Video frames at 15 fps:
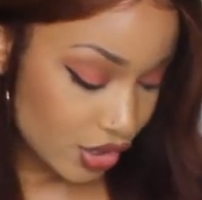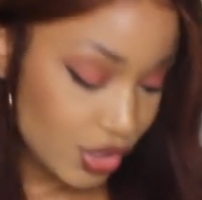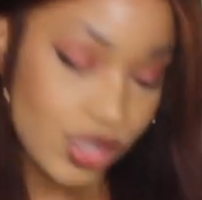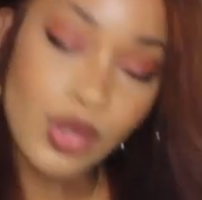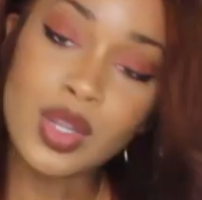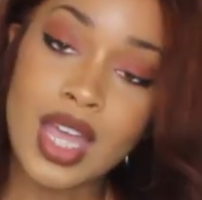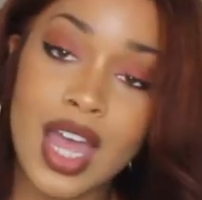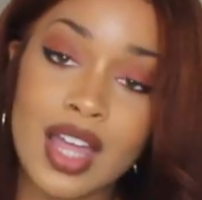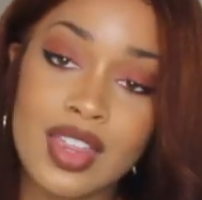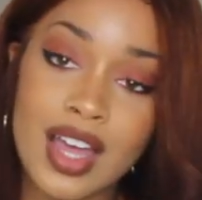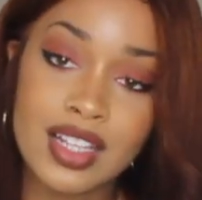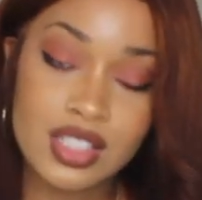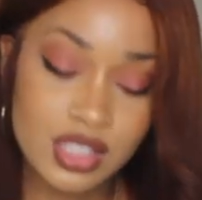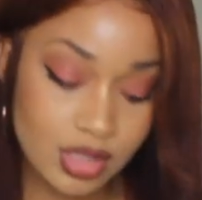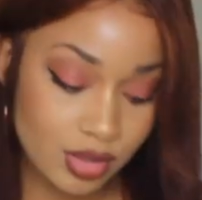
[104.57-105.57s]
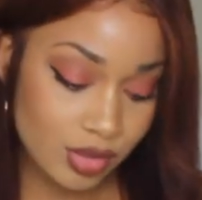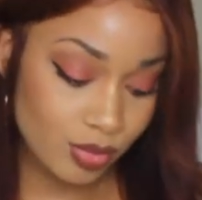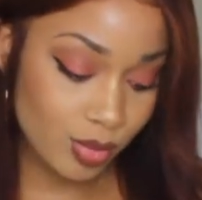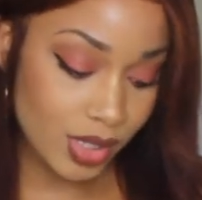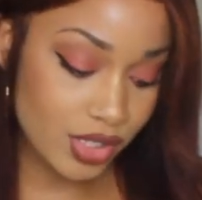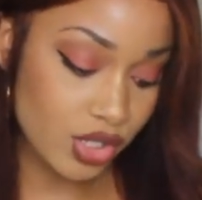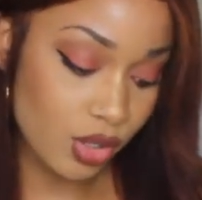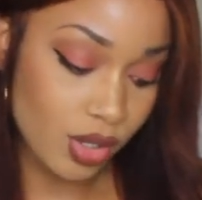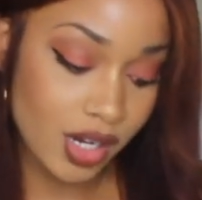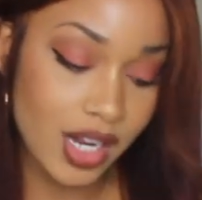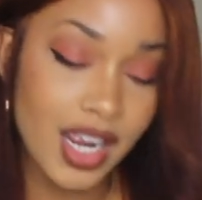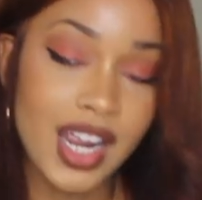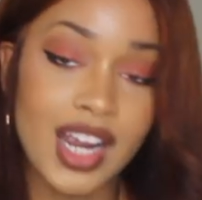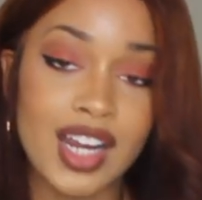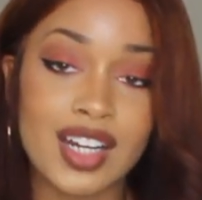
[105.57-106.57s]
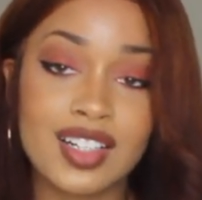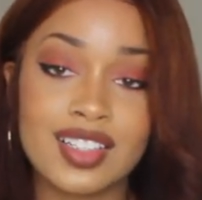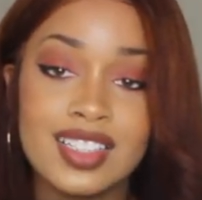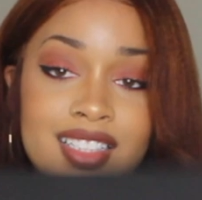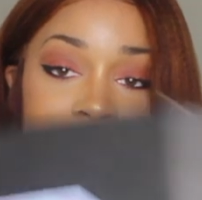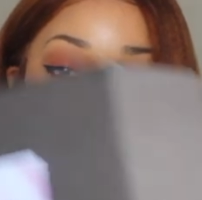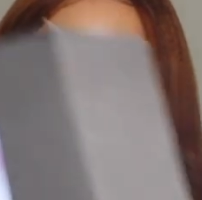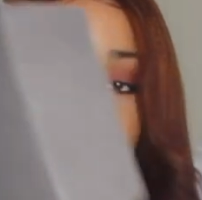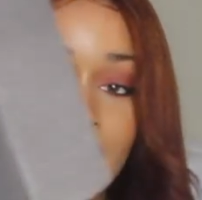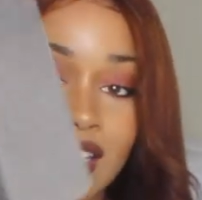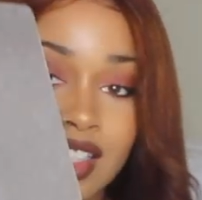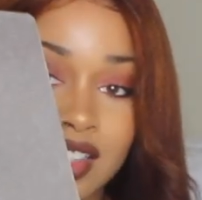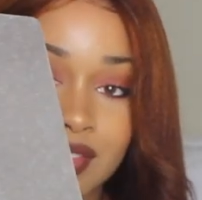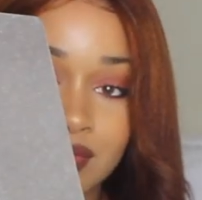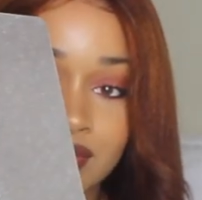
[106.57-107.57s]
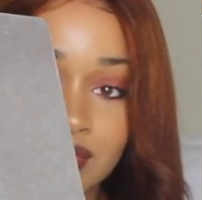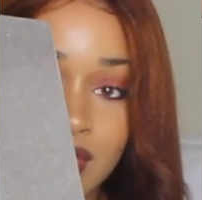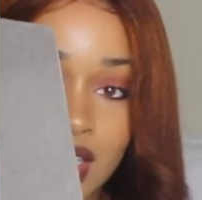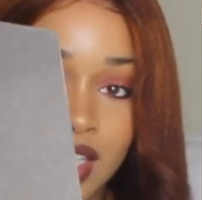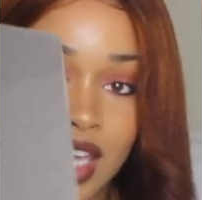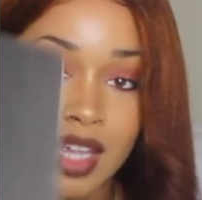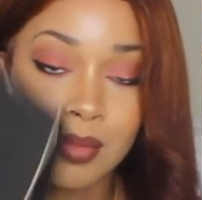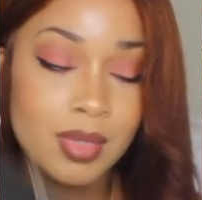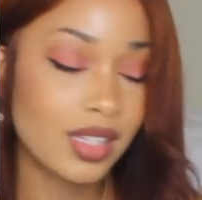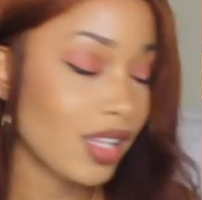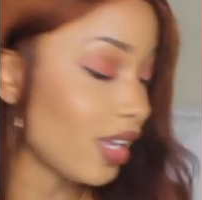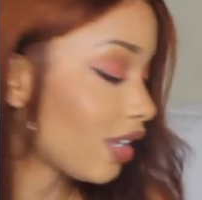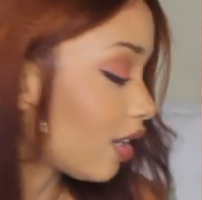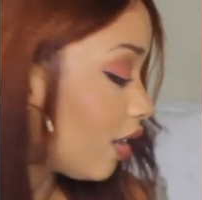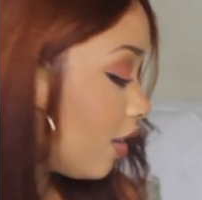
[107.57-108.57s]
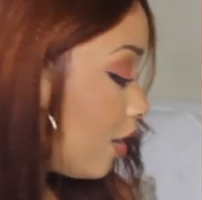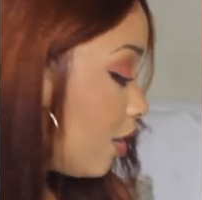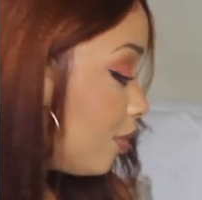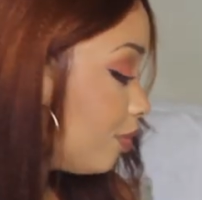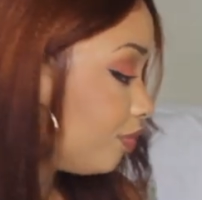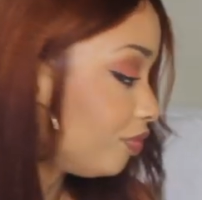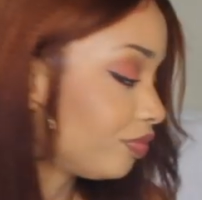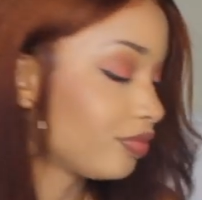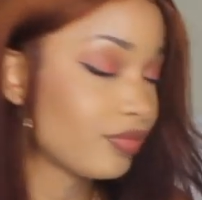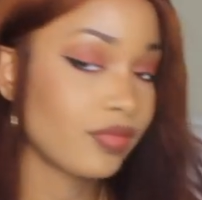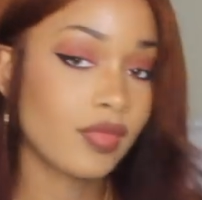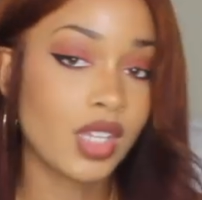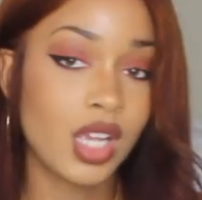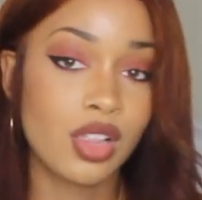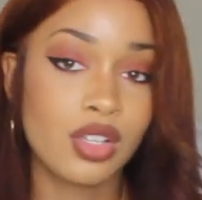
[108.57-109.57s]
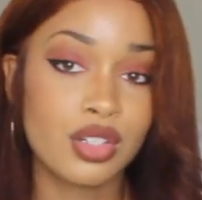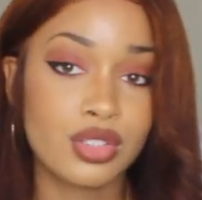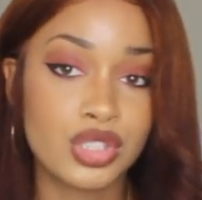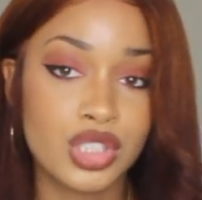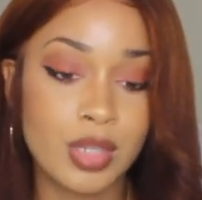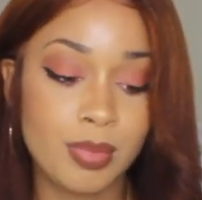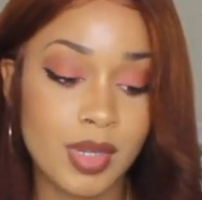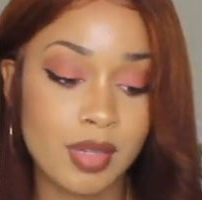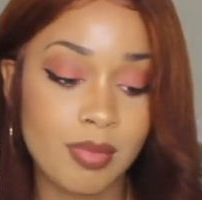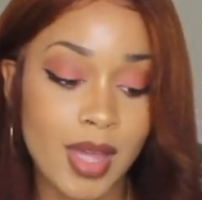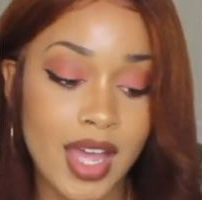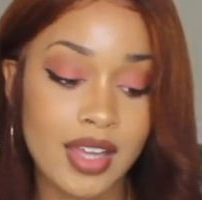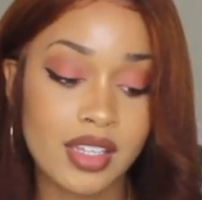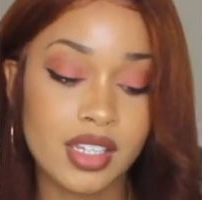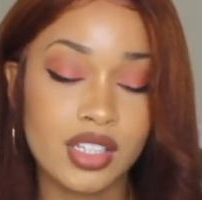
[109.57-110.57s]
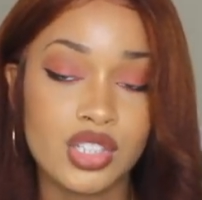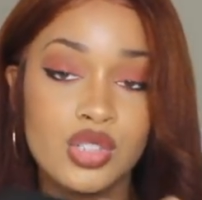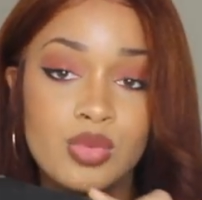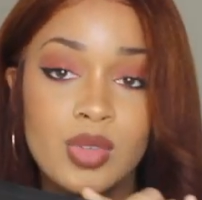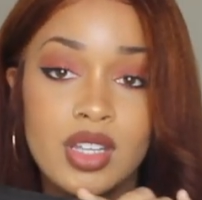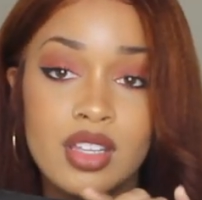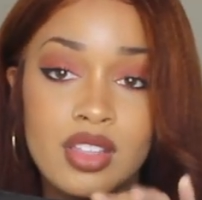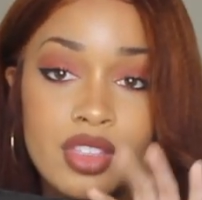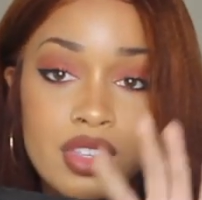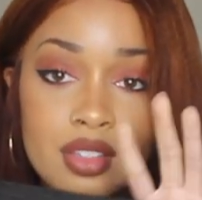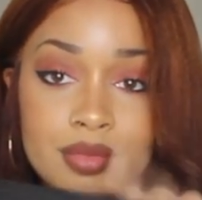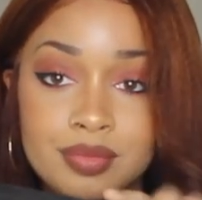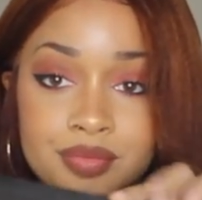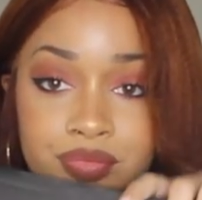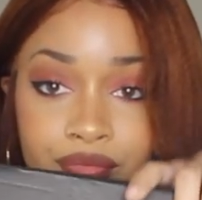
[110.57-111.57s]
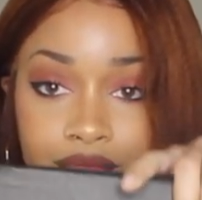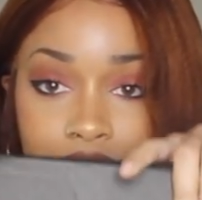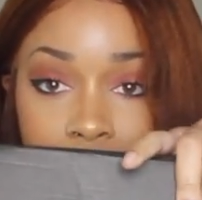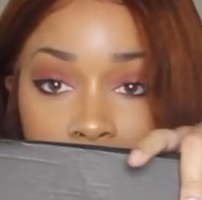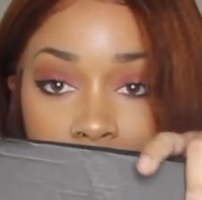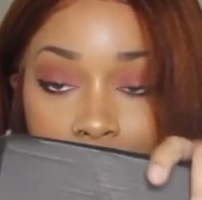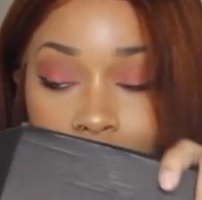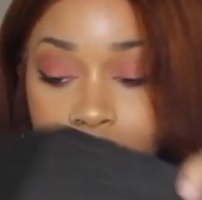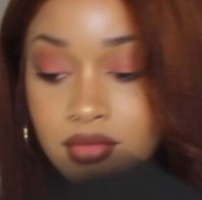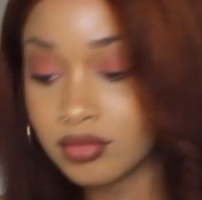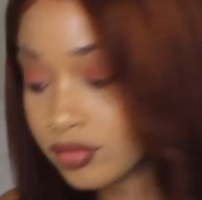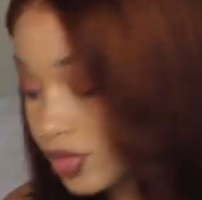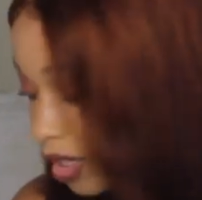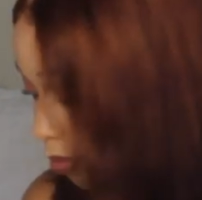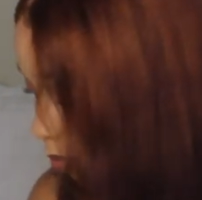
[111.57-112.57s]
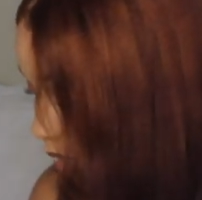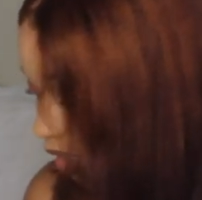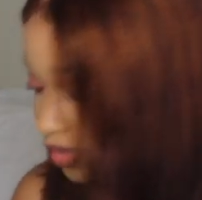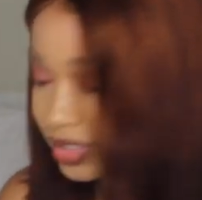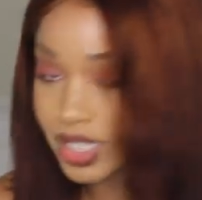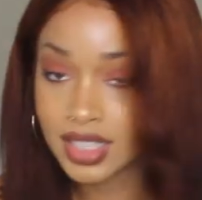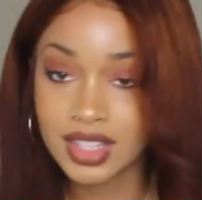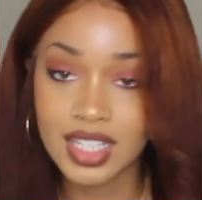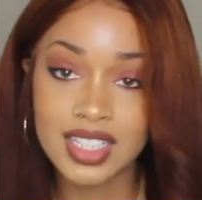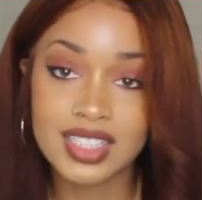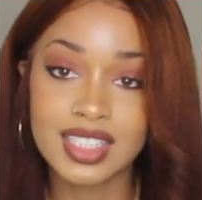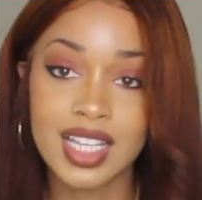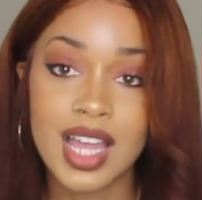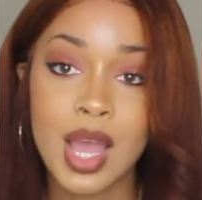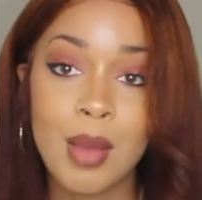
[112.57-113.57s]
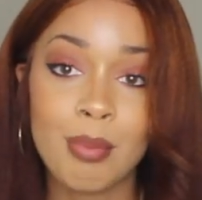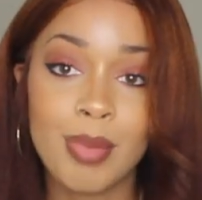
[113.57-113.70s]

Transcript: So yeah, that's what DorHair is like. They came in like a little shipping package with a box like this.